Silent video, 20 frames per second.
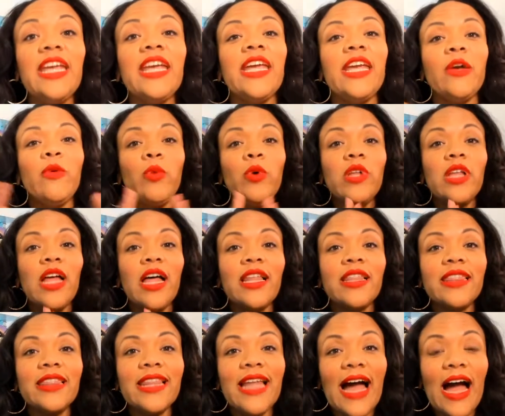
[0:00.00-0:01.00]
it will
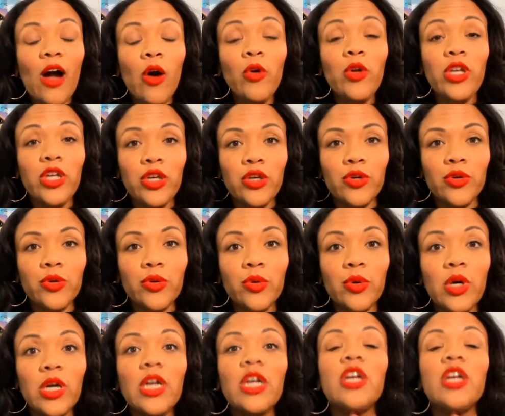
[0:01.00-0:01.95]
allow you